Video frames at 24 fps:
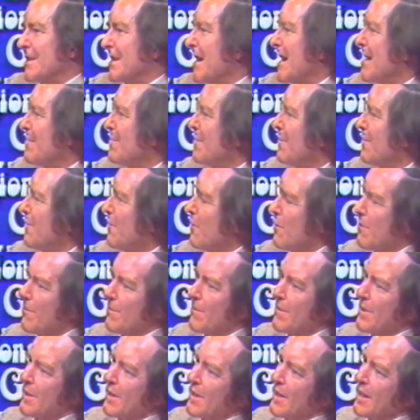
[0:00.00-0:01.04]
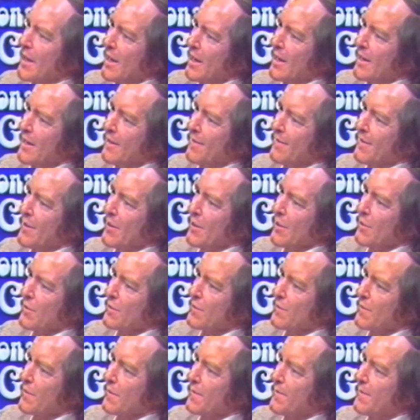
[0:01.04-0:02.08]
It can perform uh, a very
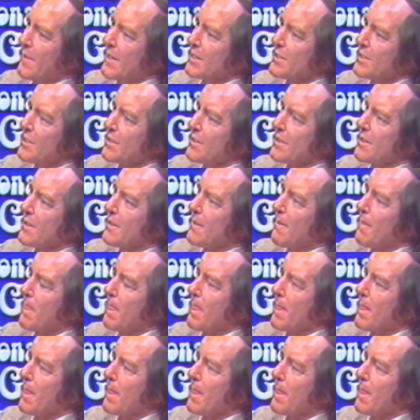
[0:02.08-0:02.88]
useful function.